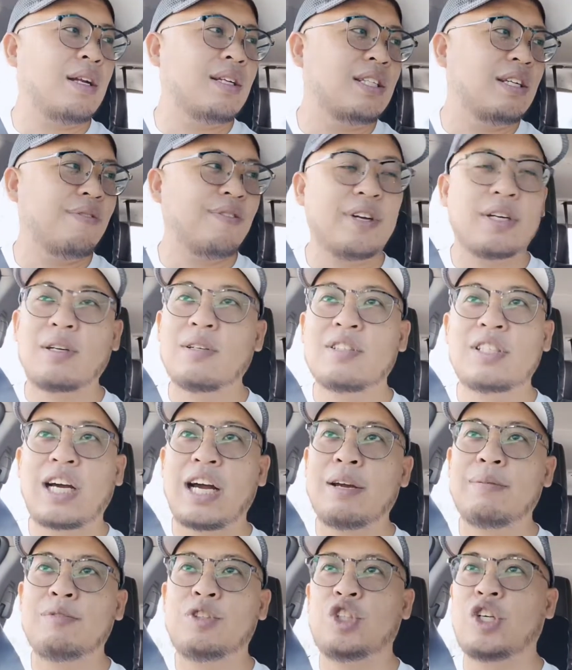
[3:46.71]
difficult
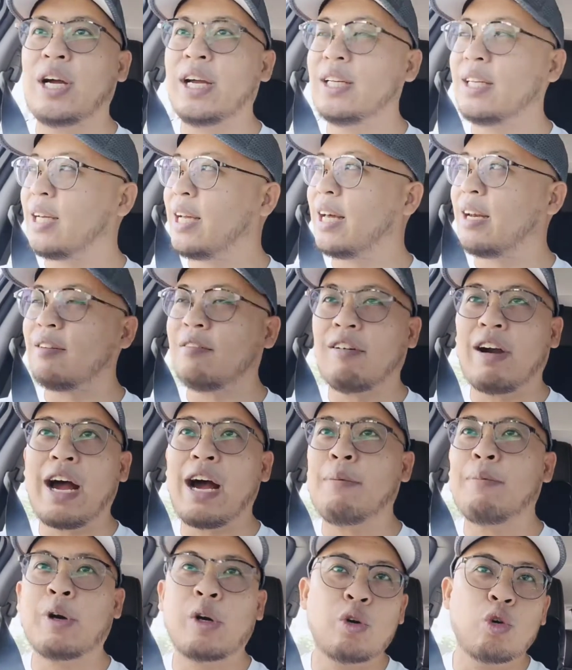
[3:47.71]
time trying to get
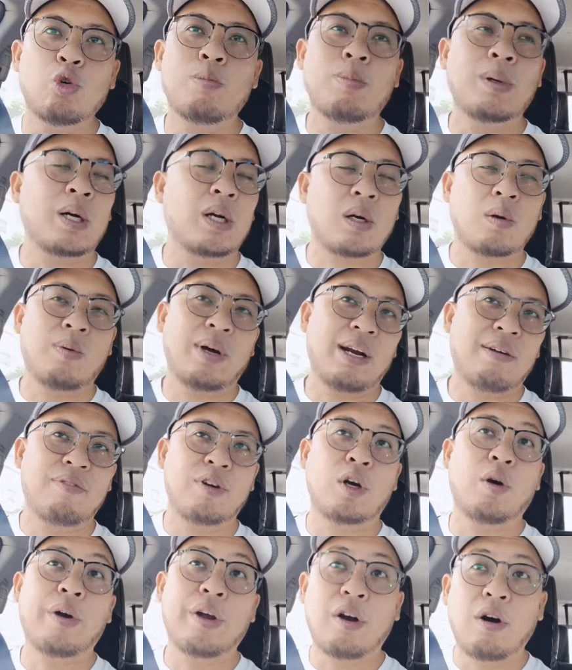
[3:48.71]
Grab or Uber or whatever
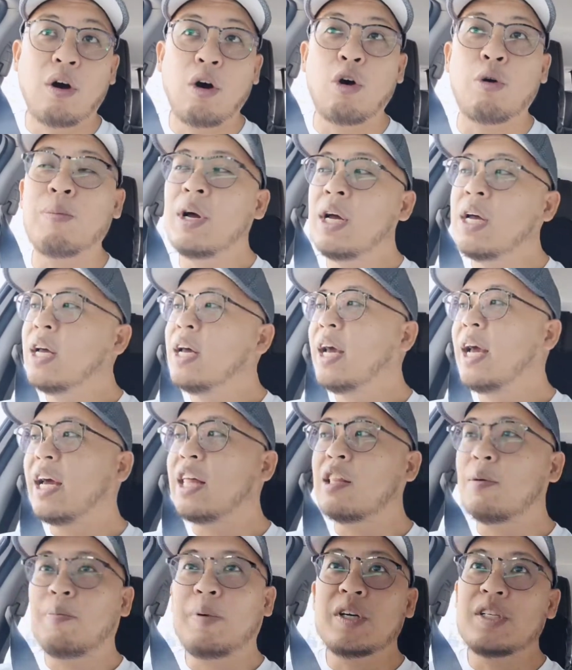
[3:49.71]
going home,
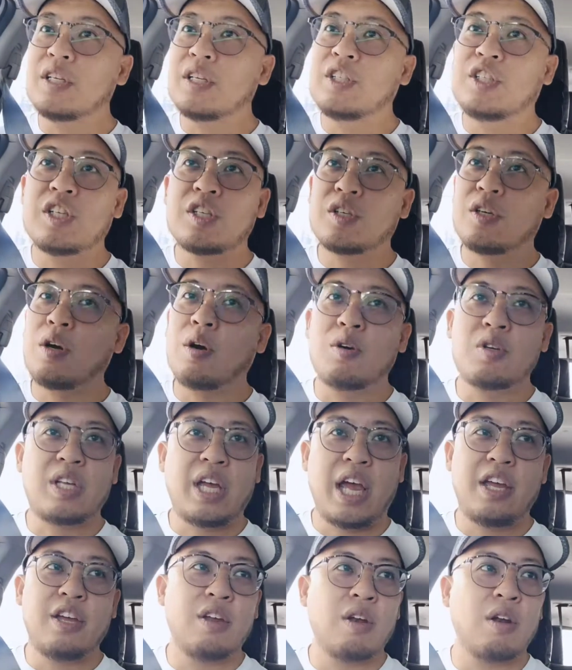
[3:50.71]
and the person just goes,
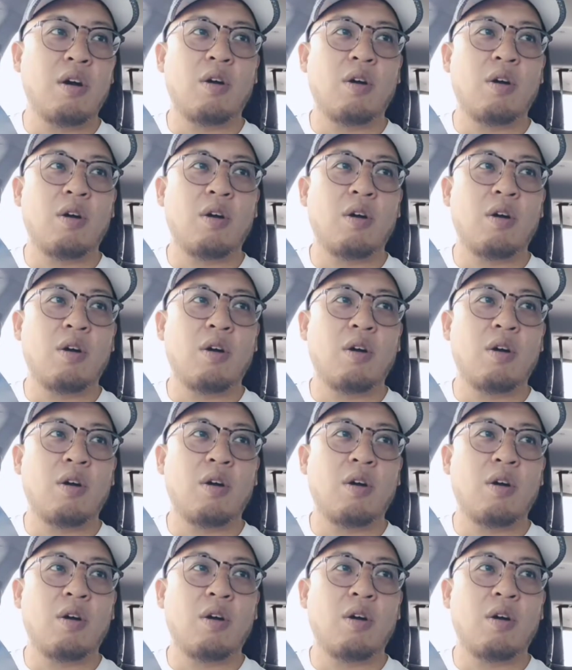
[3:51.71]
hey,